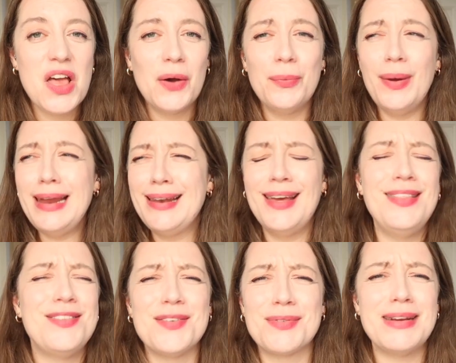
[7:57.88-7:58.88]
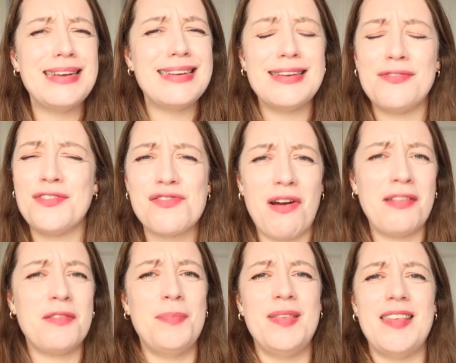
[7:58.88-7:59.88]
We learn to read in different
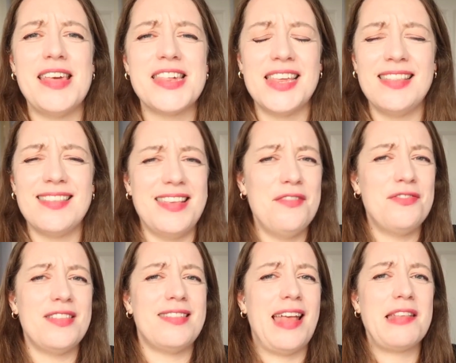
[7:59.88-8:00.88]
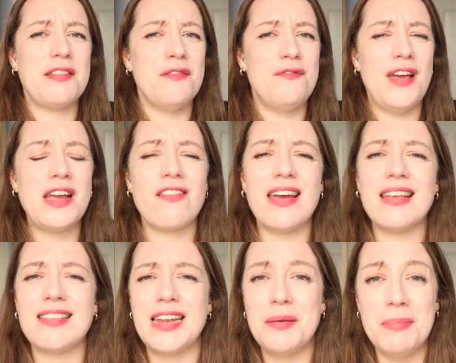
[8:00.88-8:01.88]
transpositions, different sets of
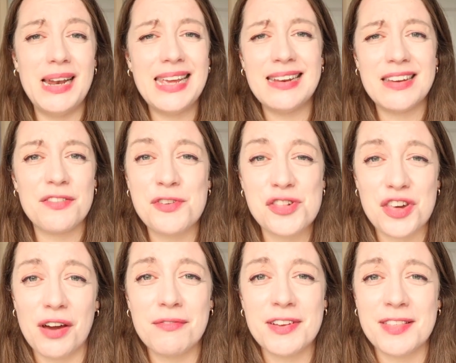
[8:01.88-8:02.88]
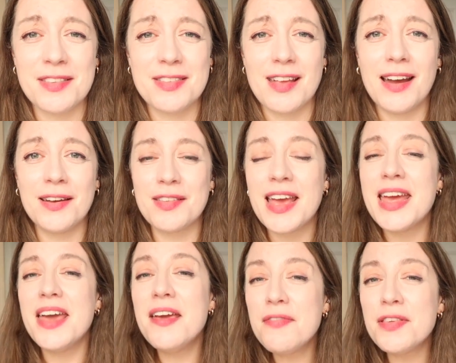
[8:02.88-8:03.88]
fingerings, and a million different genres and styles.
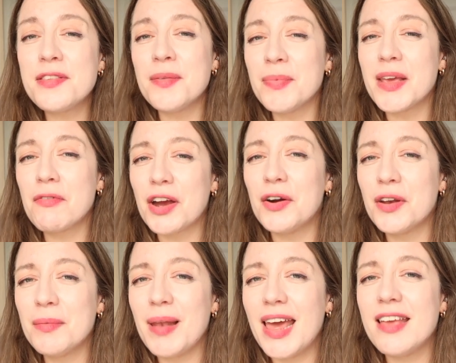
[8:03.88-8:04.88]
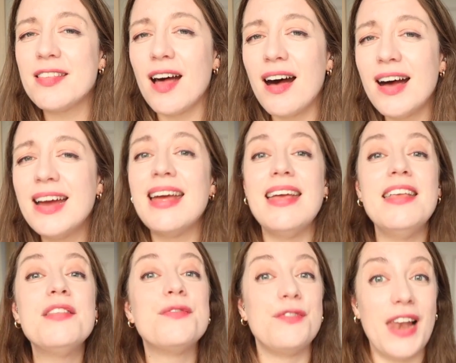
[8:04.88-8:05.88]
If something recorder players are,
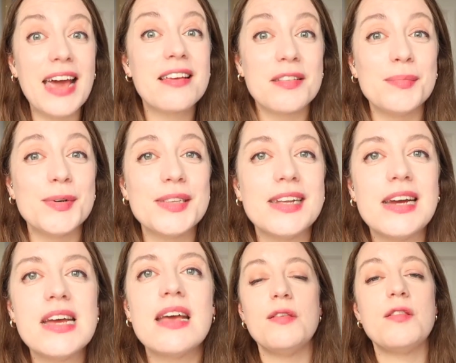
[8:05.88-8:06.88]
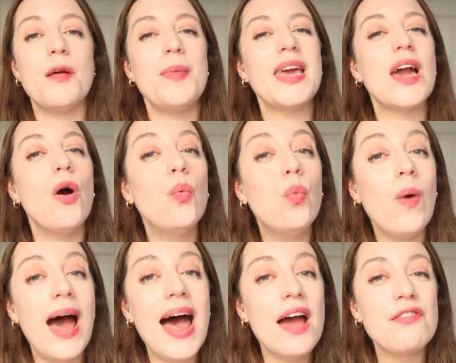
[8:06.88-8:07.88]
it's flexible. So being
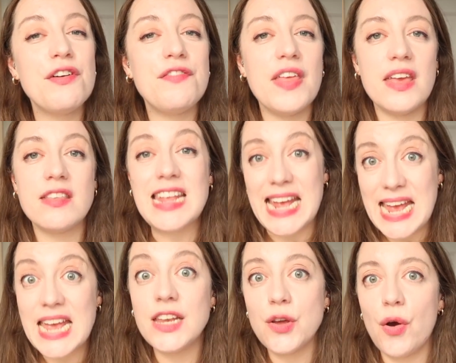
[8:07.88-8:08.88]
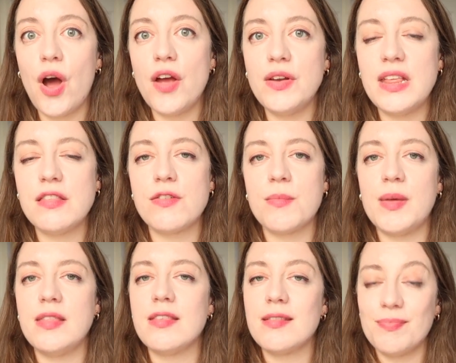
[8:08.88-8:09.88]
aware of this in your own
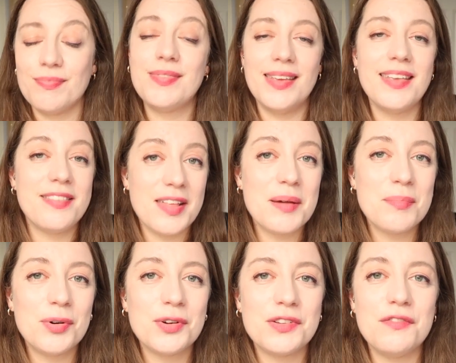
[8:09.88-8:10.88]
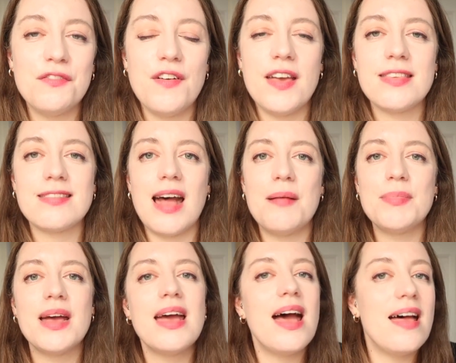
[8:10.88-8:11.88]
instruments is the important first step,
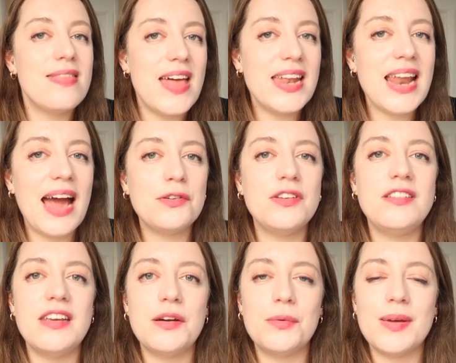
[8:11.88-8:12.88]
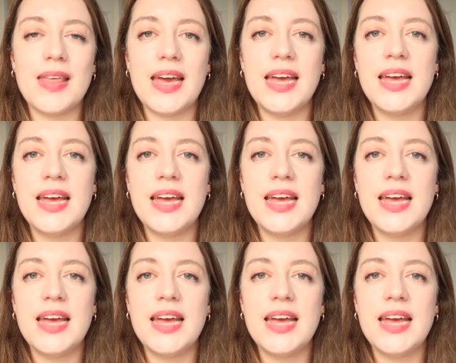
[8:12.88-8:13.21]
and then how to deal with it.